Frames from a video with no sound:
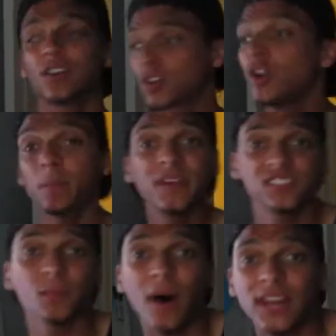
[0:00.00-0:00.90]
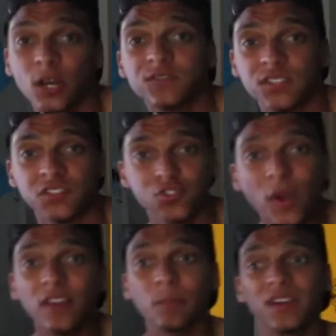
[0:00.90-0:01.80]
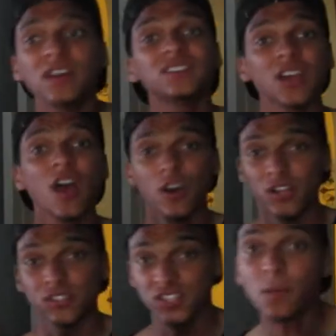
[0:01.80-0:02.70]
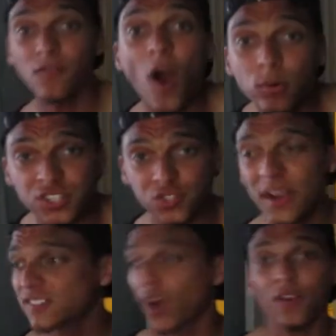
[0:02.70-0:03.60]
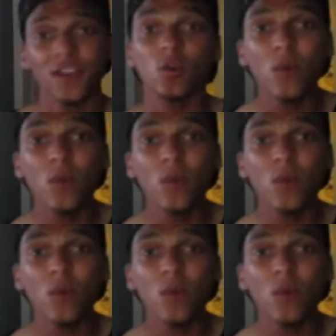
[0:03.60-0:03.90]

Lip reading: could be somebody else's strength because some of our strengths are their